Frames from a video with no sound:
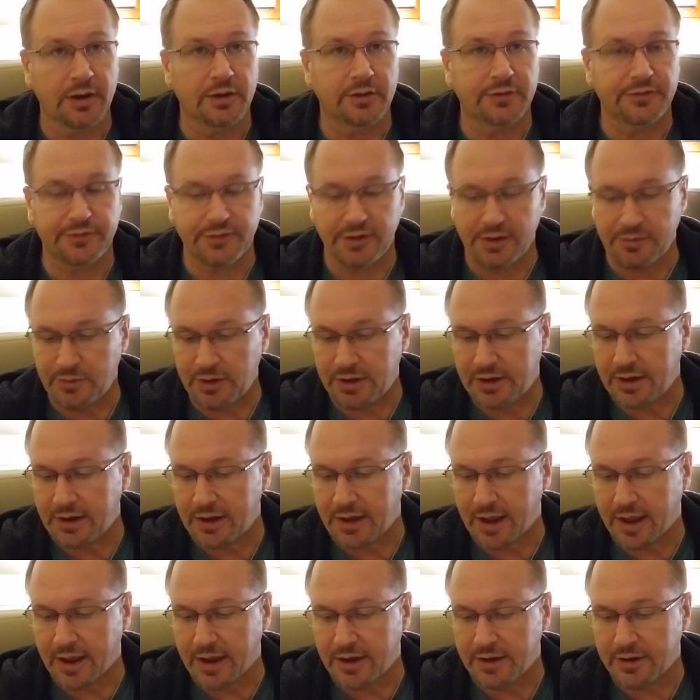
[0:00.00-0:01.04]

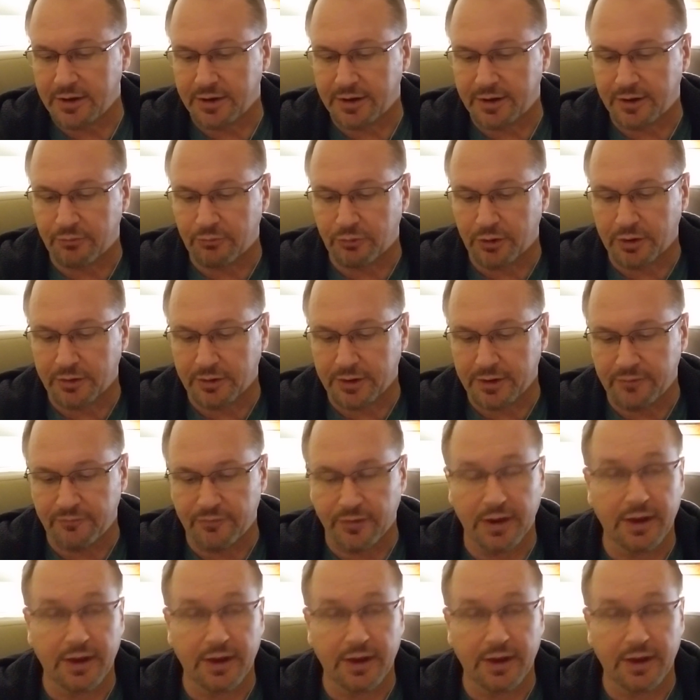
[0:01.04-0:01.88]
CBDA can relieve